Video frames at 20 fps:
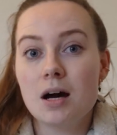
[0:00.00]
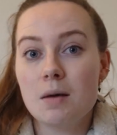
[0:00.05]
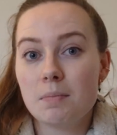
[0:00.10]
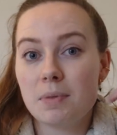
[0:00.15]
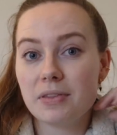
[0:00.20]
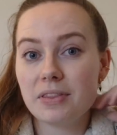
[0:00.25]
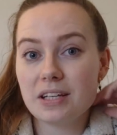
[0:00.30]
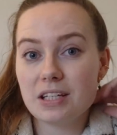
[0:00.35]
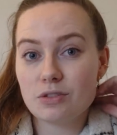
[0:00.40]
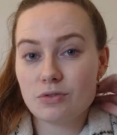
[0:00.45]

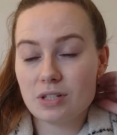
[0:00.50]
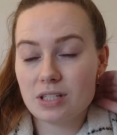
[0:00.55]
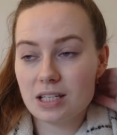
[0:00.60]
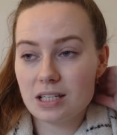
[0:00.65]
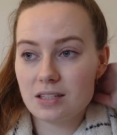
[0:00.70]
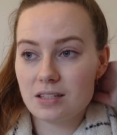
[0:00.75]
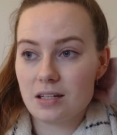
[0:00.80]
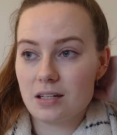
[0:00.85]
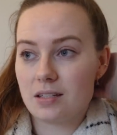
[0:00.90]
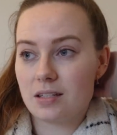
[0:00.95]
But these three
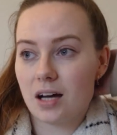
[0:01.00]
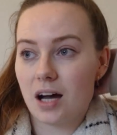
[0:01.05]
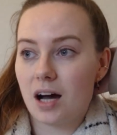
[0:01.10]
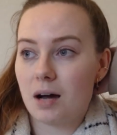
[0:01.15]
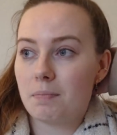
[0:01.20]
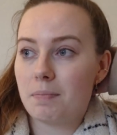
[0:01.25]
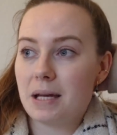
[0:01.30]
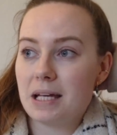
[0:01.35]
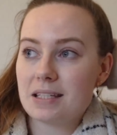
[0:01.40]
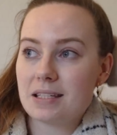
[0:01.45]
sisters
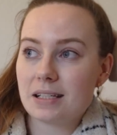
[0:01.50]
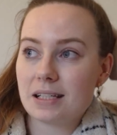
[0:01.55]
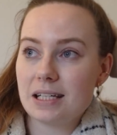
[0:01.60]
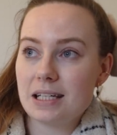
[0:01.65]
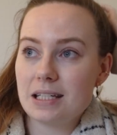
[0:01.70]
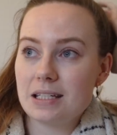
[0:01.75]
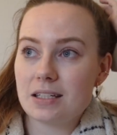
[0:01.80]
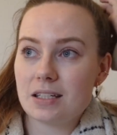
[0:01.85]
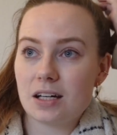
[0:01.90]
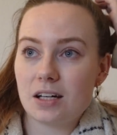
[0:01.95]
are
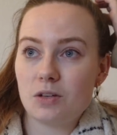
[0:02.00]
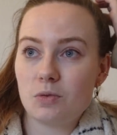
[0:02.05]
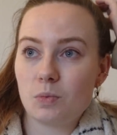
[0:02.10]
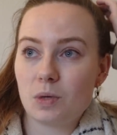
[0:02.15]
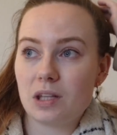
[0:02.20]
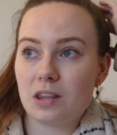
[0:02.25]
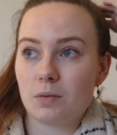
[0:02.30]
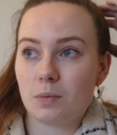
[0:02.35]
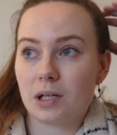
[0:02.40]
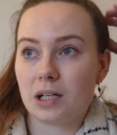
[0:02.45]
basically done
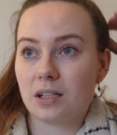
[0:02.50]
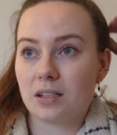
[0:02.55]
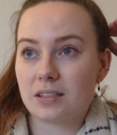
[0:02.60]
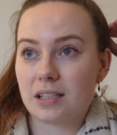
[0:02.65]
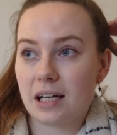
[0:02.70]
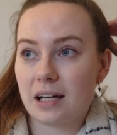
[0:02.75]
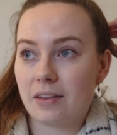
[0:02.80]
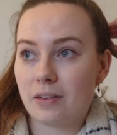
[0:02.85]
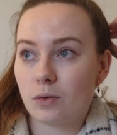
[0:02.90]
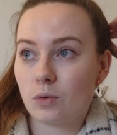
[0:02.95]
with the world,
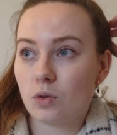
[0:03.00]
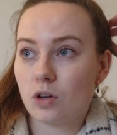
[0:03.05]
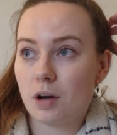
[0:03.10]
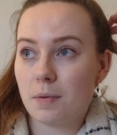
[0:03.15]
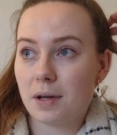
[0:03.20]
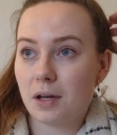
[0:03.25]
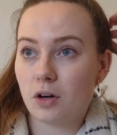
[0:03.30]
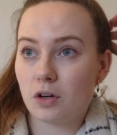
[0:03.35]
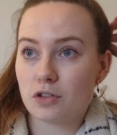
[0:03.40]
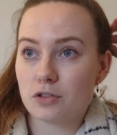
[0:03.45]
and they're all
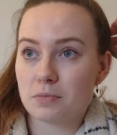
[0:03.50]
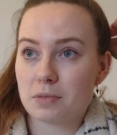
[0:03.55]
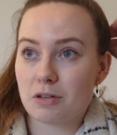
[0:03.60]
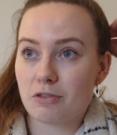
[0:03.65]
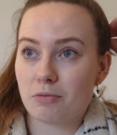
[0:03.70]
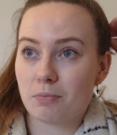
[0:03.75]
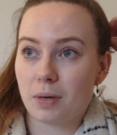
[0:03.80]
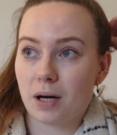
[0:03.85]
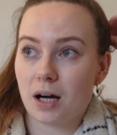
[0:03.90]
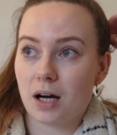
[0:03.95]
coming across from
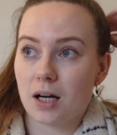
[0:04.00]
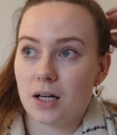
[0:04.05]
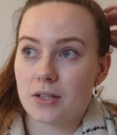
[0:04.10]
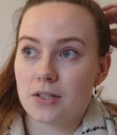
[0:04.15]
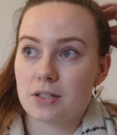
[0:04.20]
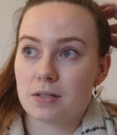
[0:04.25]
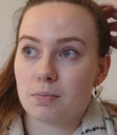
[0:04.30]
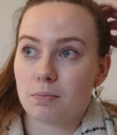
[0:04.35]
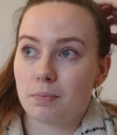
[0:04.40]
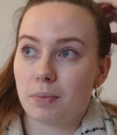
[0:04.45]
different
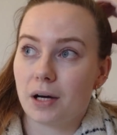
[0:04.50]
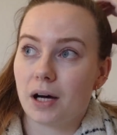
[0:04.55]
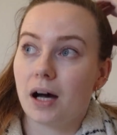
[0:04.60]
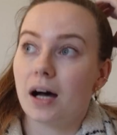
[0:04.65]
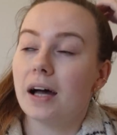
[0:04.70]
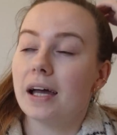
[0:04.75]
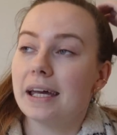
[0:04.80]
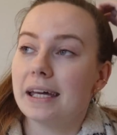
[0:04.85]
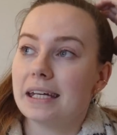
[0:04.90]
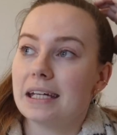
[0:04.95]
paths,
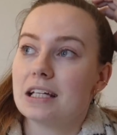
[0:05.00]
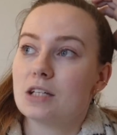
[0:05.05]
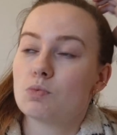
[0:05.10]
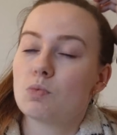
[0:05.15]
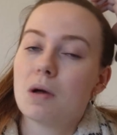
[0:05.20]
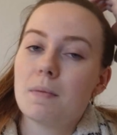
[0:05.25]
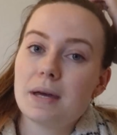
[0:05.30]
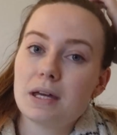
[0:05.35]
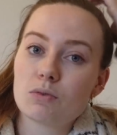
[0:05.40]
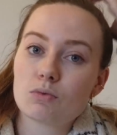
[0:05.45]
but it is
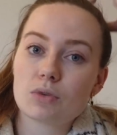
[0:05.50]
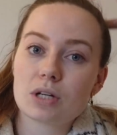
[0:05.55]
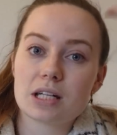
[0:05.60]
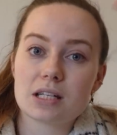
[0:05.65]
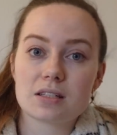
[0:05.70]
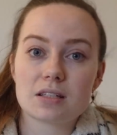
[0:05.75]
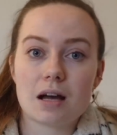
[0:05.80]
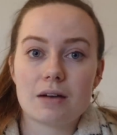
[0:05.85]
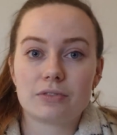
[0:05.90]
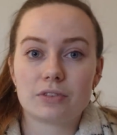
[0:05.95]
women
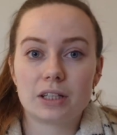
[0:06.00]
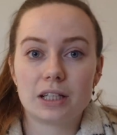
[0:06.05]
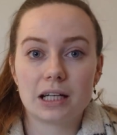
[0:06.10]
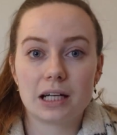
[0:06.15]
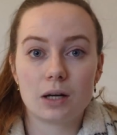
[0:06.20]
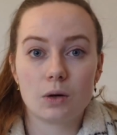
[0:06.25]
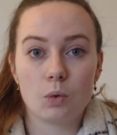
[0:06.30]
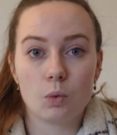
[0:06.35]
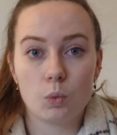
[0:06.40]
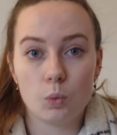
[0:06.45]

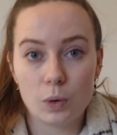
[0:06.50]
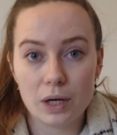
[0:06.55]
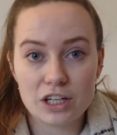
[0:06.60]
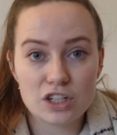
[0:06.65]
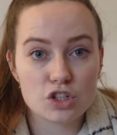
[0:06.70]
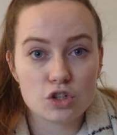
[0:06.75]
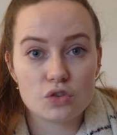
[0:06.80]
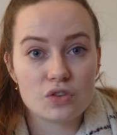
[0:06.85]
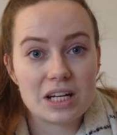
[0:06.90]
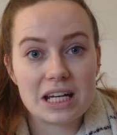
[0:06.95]
rediscovering
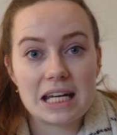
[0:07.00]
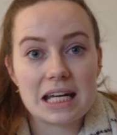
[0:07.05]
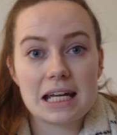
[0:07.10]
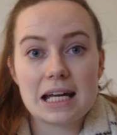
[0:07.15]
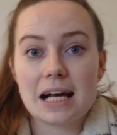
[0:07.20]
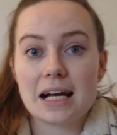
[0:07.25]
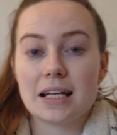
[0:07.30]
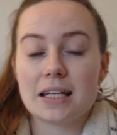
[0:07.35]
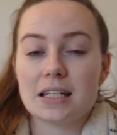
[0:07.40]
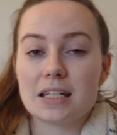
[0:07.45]
witchery
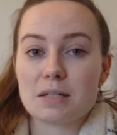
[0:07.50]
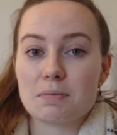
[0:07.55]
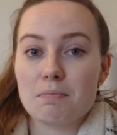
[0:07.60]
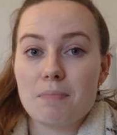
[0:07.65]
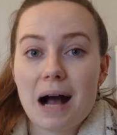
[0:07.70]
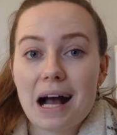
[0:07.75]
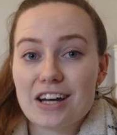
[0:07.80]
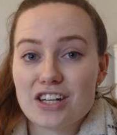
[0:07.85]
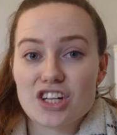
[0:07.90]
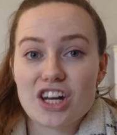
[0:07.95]
and
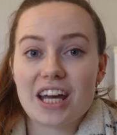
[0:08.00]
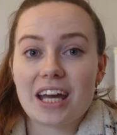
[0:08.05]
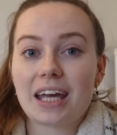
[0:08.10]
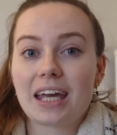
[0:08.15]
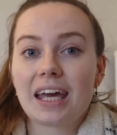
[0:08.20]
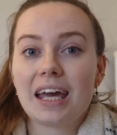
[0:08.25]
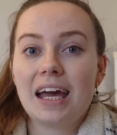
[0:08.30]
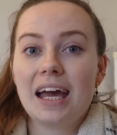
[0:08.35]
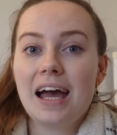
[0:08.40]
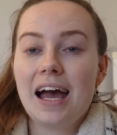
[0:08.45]

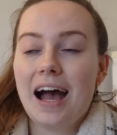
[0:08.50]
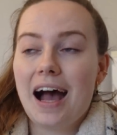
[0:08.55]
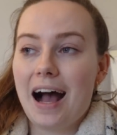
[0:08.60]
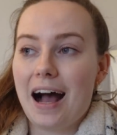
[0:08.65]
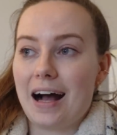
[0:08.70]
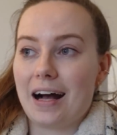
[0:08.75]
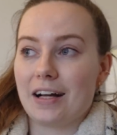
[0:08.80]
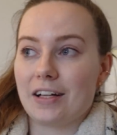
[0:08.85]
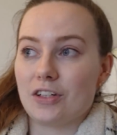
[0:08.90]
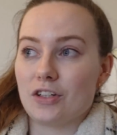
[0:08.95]
magic
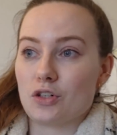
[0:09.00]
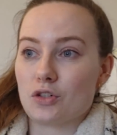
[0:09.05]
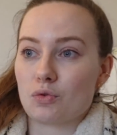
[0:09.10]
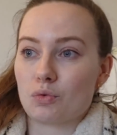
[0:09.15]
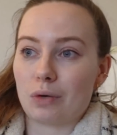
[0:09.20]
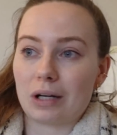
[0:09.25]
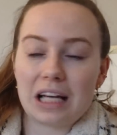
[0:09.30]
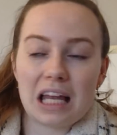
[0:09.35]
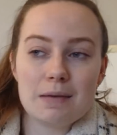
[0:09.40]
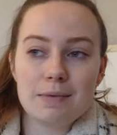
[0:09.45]
and
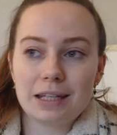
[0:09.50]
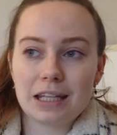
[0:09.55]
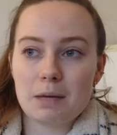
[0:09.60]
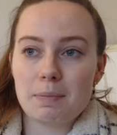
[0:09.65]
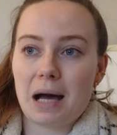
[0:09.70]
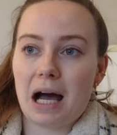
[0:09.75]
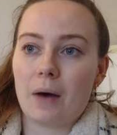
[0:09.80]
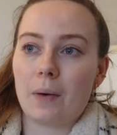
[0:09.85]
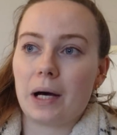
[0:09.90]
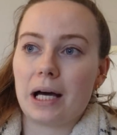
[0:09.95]
reclaiming their
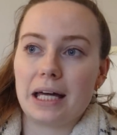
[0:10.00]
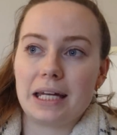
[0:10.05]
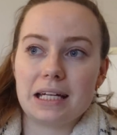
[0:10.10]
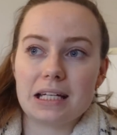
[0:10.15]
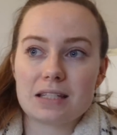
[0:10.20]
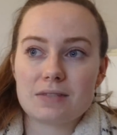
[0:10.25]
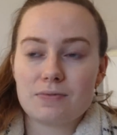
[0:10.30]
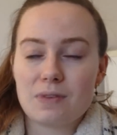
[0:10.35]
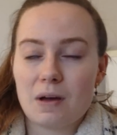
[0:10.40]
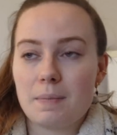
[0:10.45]
power, and
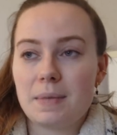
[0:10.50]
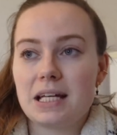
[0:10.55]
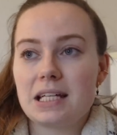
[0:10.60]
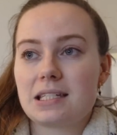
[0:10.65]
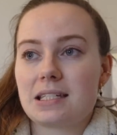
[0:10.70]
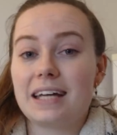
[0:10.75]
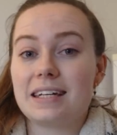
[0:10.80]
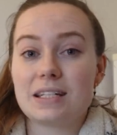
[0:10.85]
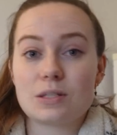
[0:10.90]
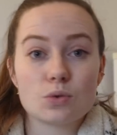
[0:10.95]
it's
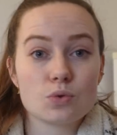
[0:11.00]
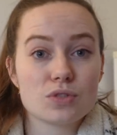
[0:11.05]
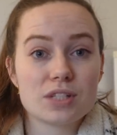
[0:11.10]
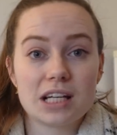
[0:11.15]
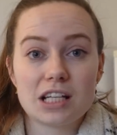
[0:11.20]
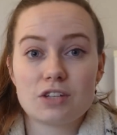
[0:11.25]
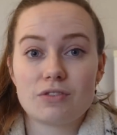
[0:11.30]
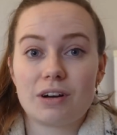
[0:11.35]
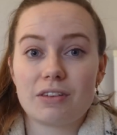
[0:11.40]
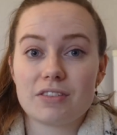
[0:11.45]
feminist, and it's all
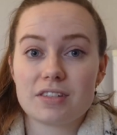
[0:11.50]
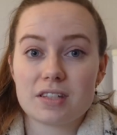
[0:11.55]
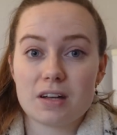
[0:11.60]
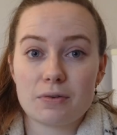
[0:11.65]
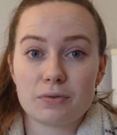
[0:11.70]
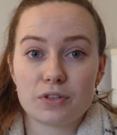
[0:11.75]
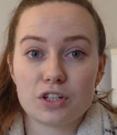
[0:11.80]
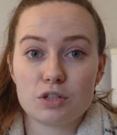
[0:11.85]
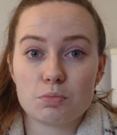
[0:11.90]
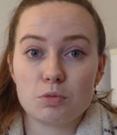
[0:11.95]
set around the
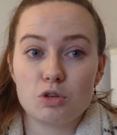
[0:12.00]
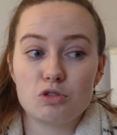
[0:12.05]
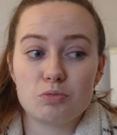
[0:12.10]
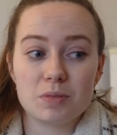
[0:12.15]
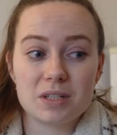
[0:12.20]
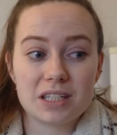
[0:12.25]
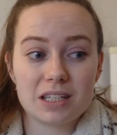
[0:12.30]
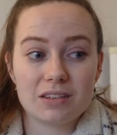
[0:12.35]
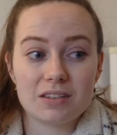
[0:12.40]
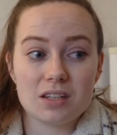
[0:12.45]
suffrage
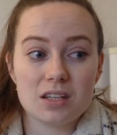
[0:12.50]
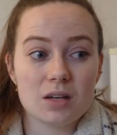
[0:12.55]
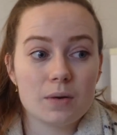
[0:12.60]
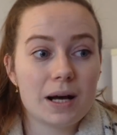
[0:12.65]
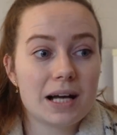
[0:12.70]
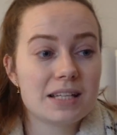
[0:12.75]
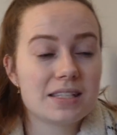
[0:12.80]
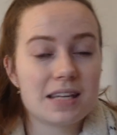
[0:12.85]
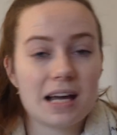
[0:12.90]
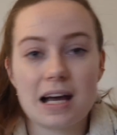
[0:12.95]
movement in the
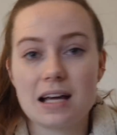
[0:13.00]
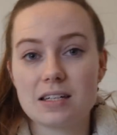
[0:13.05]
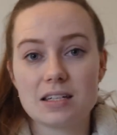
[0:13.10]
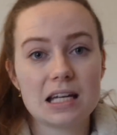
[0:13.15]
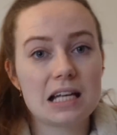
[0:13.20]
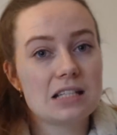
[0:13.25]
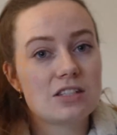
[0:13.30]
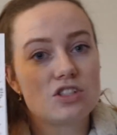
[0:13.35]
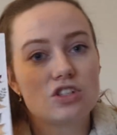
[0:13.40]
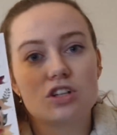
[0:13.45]
US, and
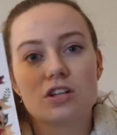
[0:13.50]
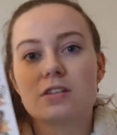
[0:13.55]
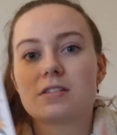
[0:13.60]
it's